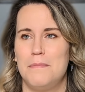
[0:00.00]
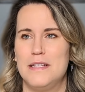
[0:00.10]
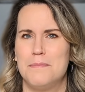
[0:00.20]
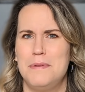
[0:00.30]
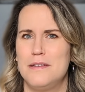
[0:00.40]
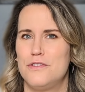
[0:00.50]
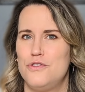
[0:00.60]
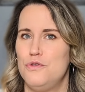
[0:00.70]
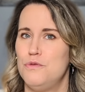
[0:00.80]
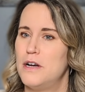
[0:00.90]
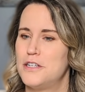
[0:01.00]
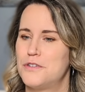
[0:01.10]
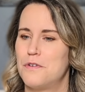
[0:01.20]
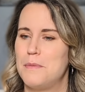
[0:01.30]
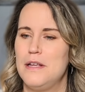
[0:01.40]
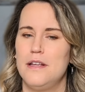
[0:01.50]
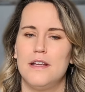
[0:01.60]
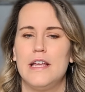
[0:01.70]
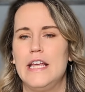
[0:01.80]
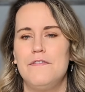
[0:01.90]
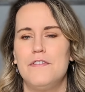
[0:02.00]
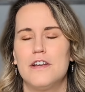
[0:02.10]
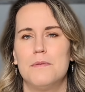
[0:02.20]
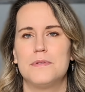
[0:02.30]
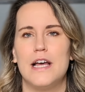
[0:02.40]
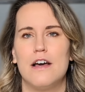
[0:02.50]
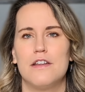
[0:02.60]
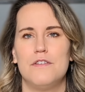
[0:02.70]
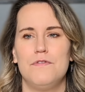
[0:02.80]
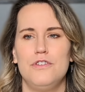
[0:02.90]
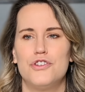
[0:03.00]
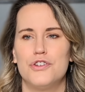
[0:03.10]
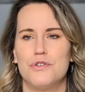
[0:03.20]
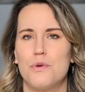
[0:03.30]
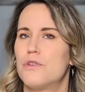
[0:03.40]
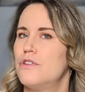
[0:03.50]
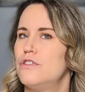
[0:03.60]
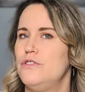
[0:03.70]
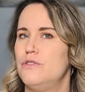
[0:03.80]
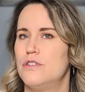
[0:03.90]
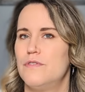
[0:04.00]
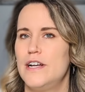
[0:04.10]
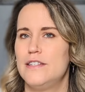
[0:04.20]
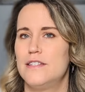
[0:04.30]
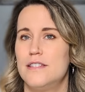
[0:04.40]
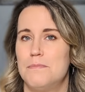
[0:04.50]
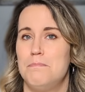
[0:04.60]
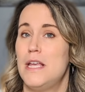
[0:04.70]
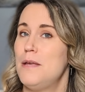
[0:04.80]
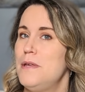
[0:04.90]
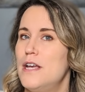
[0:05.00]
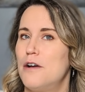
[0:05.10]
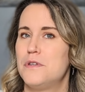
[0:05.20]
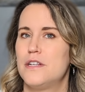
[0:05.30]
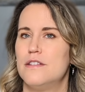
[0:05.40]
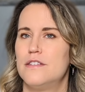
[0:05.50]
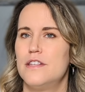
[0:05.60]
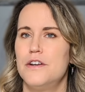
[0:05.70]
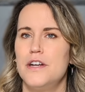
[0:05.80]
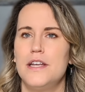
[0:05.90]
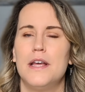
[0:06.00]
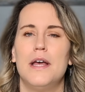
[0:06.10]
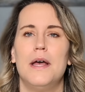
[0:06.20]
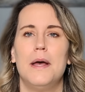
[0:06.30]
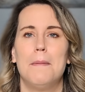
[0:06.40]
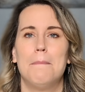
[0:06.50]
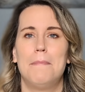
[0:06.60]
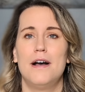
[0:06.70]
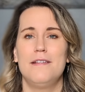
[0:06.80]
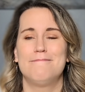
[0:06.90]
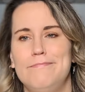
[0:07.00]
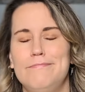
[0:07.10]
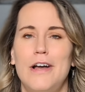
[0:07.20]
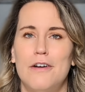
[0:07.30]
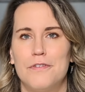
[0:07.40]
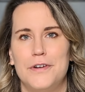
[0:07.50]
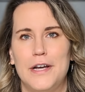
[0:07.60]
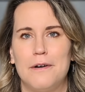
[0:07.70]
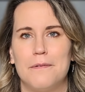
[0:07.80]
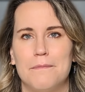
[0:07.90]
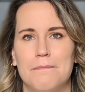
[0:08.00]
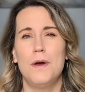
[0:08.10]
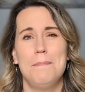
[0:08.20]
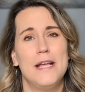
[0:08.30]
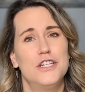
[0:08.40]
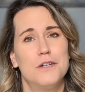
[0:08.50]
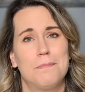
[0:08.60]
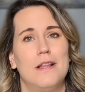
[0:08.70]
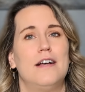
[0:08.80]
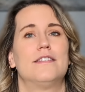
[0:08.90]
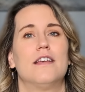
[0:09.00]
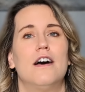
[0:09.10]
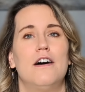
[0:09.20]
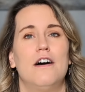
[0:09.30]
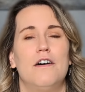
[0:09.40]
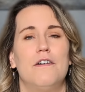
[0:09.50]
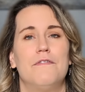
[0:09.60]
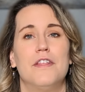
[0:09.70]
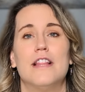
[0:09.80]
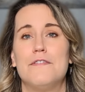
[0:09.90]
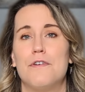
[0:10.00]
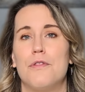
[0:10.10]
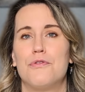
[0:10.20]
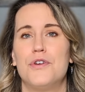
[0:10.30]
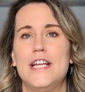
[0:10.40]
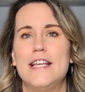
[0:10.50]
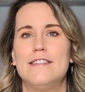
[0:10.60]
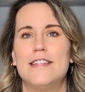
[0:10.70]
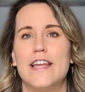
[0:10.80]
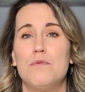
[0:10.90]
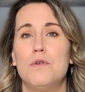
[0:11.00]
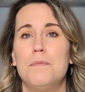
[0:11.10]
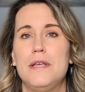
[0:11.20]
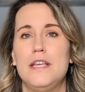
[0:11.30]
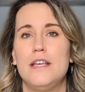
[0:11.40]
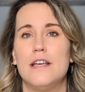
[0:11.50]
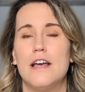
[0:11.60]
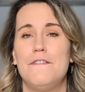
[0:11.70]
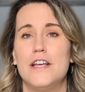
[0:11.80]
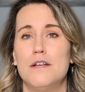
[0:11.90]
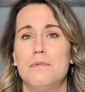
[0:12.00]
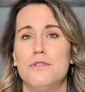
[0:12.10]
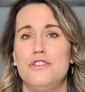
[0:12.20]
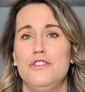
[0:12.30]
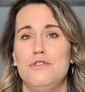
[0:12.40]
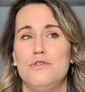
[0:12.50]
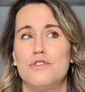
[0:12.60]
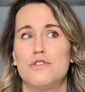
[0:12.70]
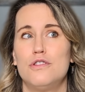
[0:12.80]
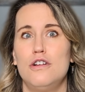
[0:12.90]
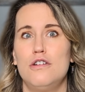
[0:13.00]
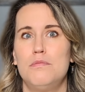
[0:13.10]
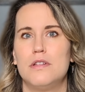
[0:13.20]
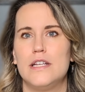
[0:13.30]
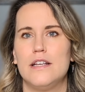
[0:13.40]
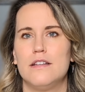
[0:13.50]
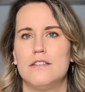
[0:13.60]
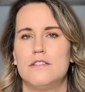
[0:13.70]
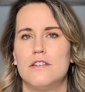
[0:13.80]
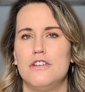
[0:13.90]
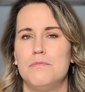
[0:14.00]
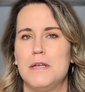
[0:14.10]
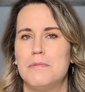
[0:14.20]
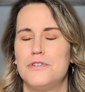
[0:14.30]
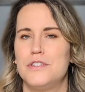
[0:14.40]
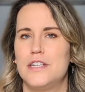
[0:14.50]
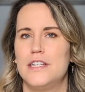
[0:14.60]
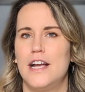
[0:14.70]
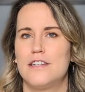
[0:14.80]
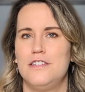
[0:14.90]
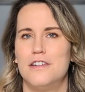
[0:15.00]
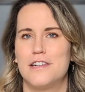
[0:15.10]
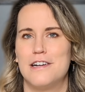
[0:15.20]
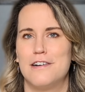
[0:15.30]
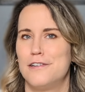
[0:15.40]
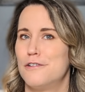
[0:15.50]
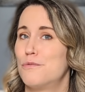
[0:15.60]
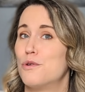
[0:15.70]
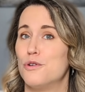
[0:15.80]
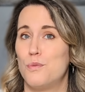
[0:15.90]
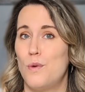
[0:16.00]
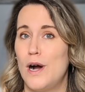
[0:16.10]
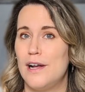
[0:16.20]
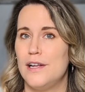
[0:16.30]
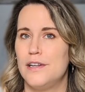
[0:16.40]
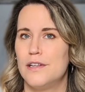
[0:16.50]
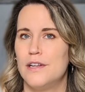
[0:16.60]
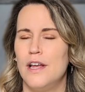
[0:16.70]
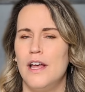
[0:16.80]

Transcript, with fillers: It's a bit too much for me. If it comes down in the future or there's used devices, maybe I would consider it, but not for now. One major plus of the Light Phone 3 is that it will be available to use globally, so you'll be able to connect to your carrier worldwide.